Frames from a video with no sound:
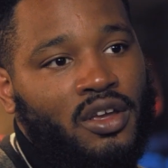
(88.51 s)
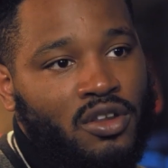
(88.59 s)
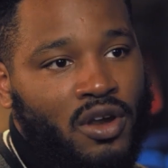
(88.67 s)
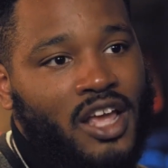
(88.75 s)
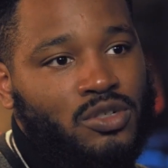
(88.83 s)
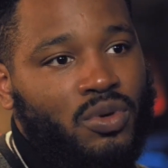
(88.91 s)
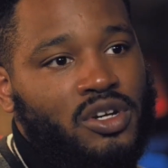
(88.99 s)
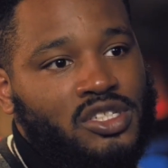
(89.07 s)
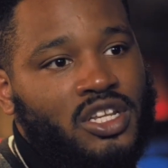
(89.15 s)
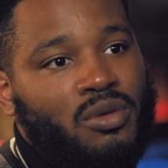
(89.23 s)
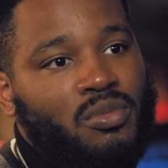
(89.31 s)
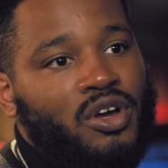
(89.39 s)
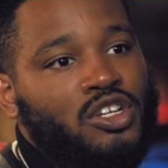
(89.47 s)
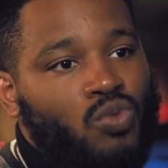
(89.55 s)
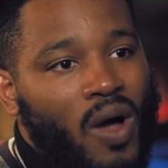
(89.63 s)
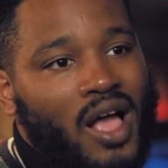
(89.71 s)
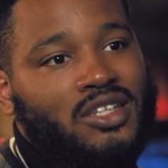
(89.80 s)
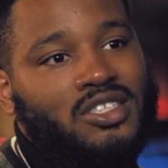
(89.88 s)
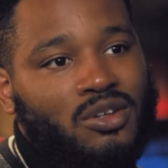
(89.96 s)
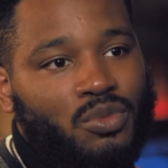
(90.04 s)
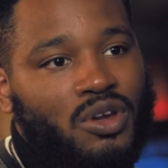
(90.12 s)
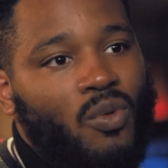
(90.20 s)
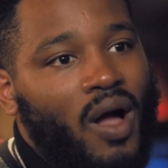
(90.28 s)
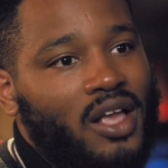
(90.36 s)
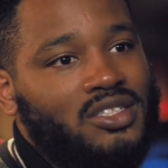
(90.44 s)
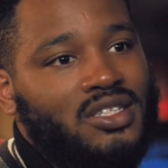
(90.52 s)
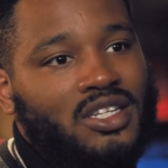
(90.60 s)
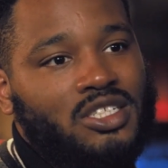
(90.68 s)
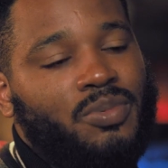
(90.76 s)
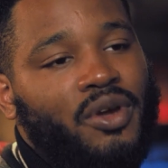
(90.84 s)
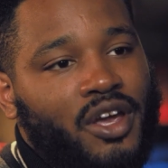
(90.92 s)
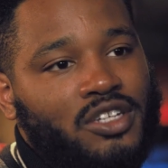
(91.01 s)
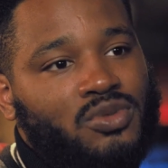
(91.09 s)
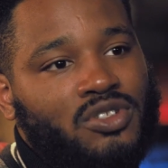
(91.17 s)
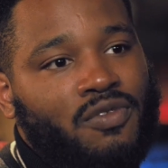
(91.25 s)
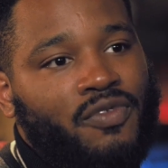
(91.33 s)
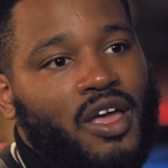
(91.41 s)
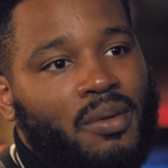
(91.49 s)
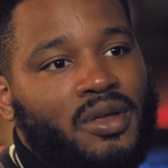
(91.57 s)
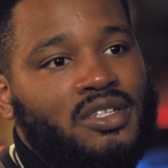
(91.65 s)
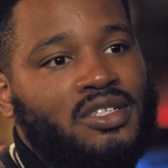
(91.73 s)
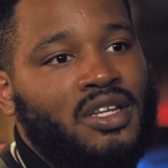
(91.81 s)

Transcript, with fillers: You know, that's where cinema is watched and rewatched and experienced with your families and